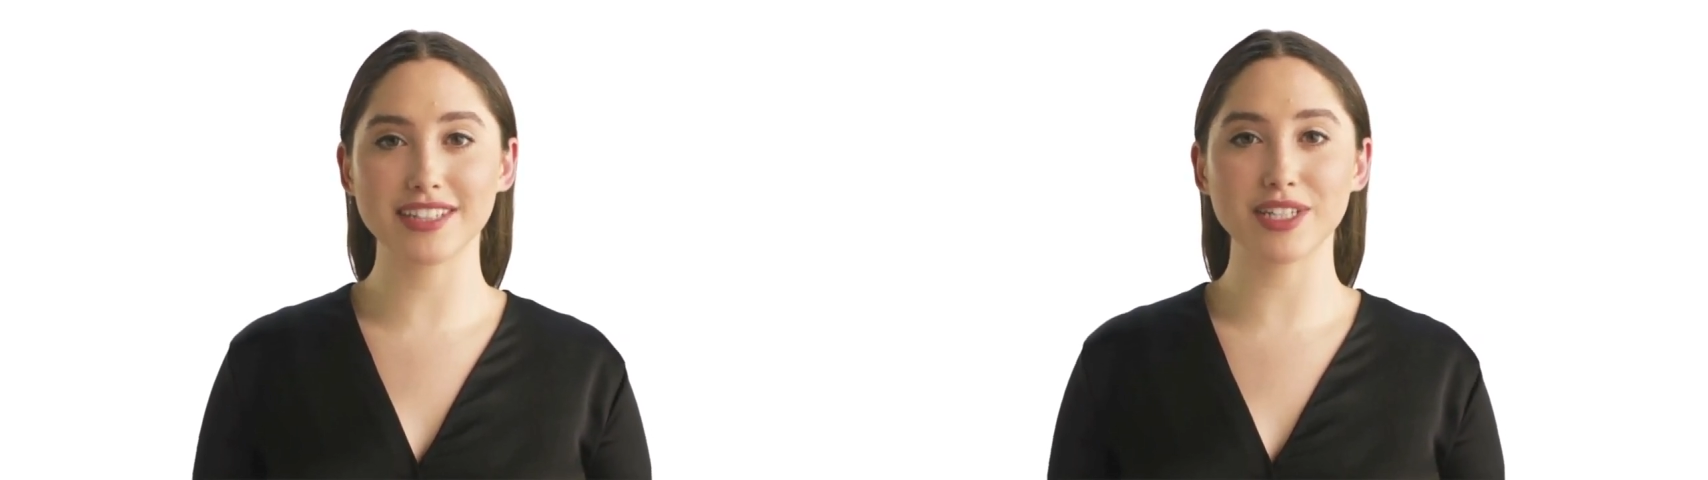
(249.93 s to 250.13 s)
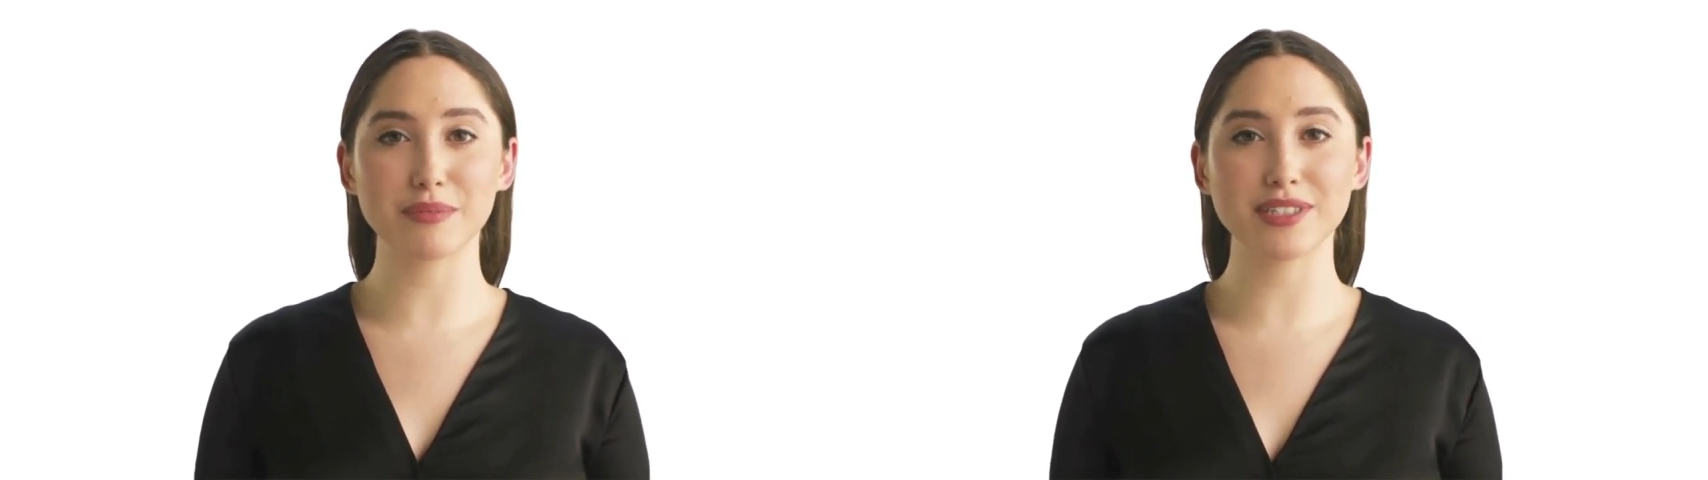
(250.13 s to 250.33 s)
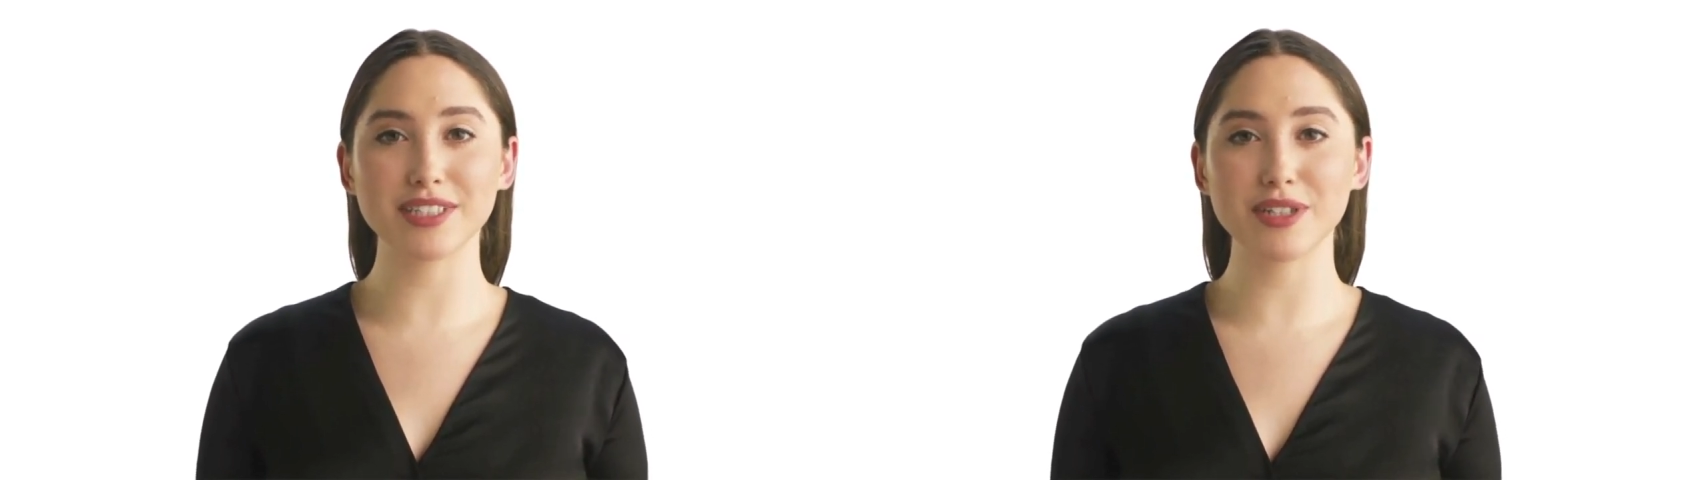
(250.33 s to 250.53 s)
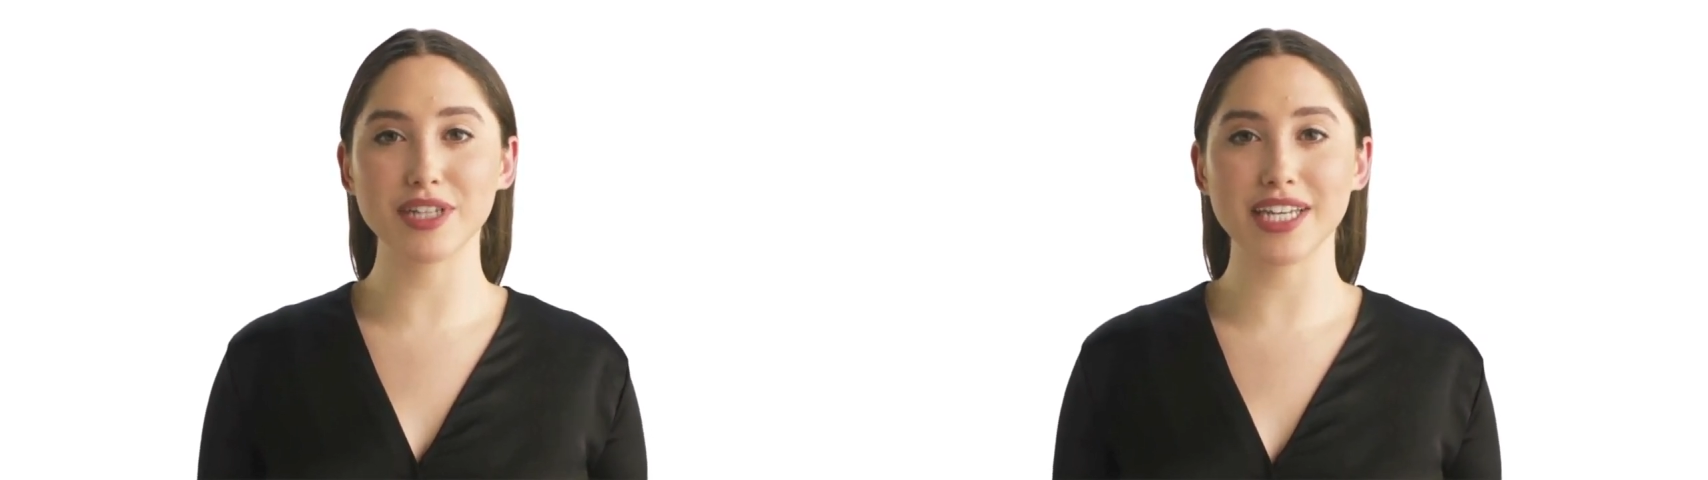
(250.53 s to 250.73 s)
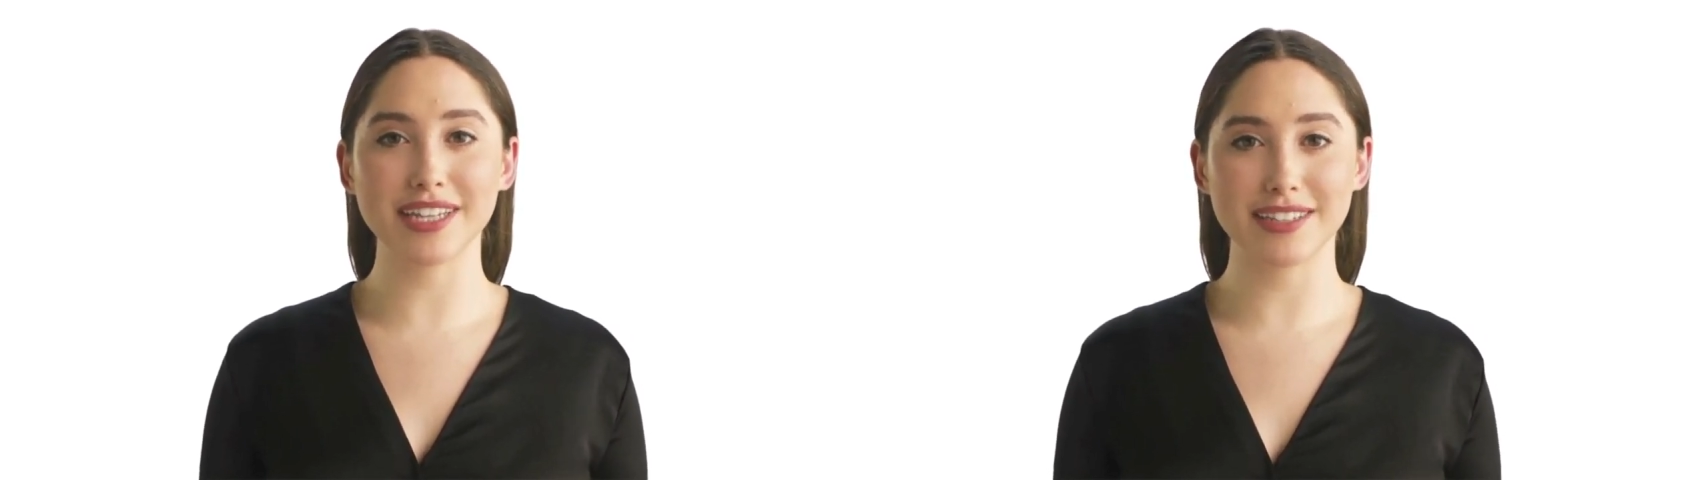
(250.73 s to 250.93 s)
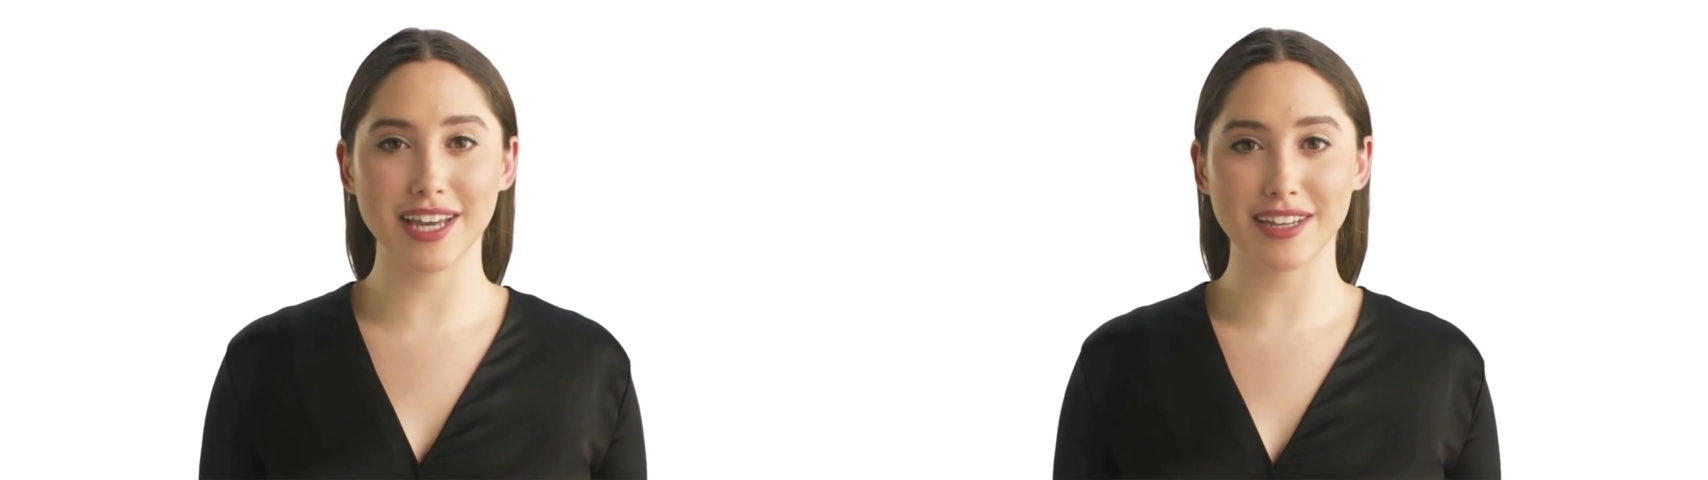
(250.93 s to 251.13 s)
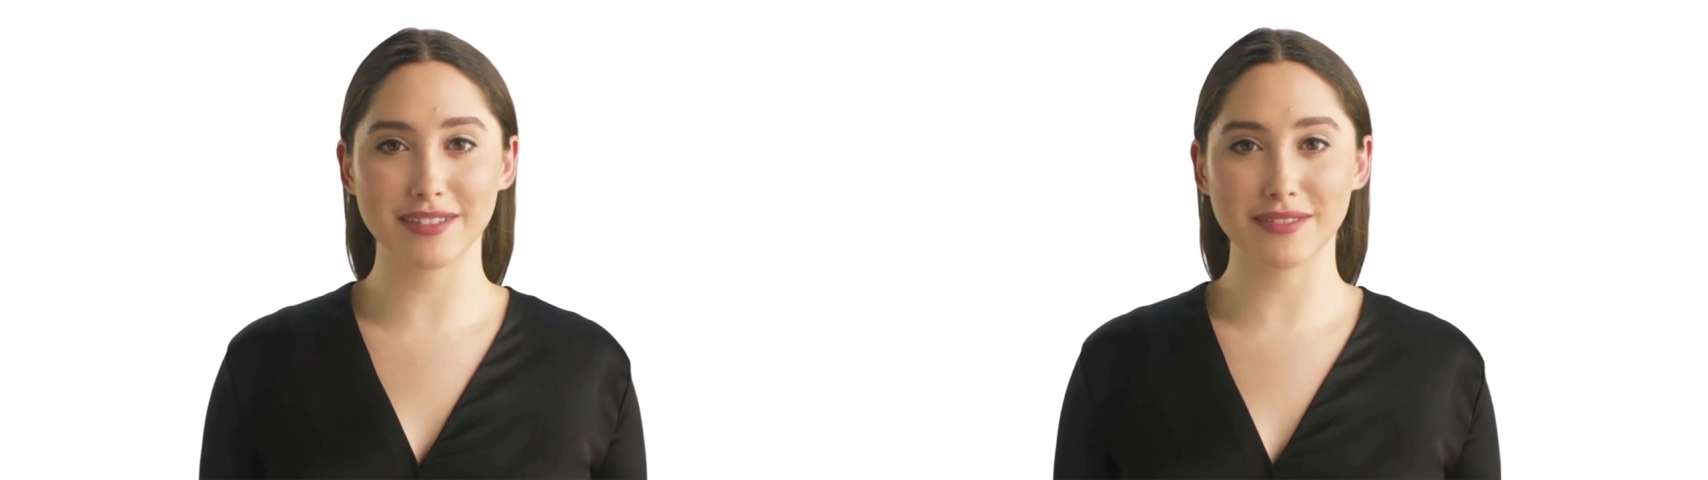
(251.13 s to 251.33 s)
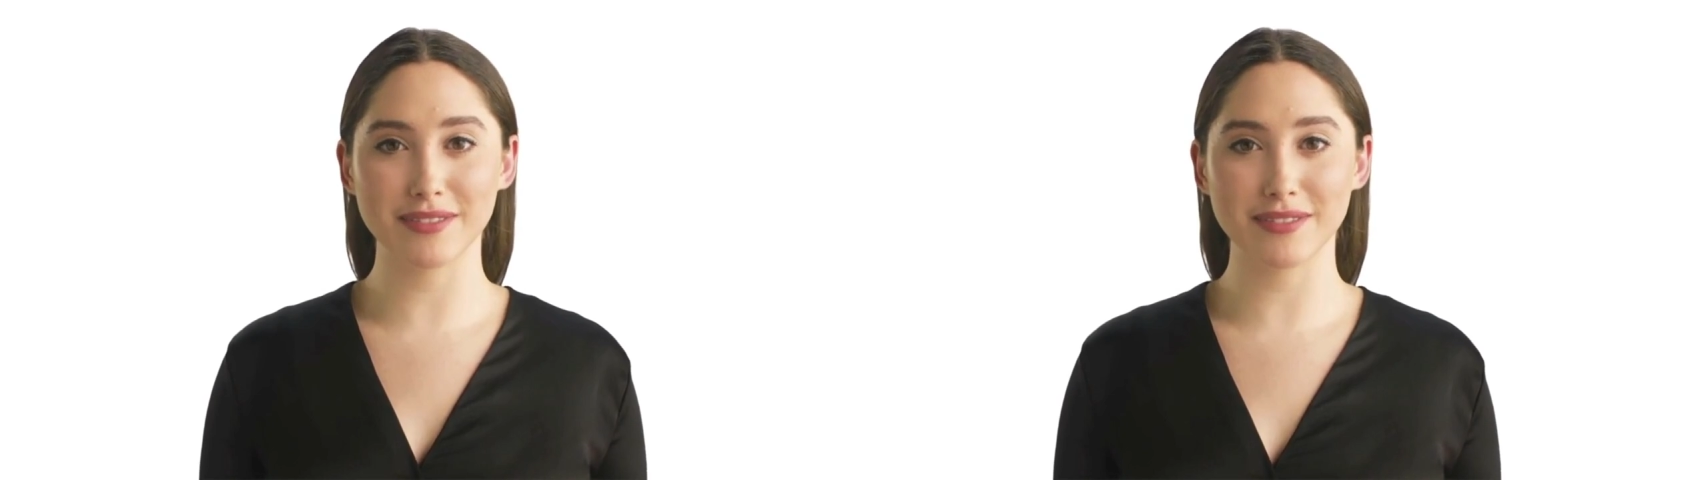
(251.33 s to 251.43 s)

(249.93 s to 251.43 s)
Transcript: in your music marketing plan.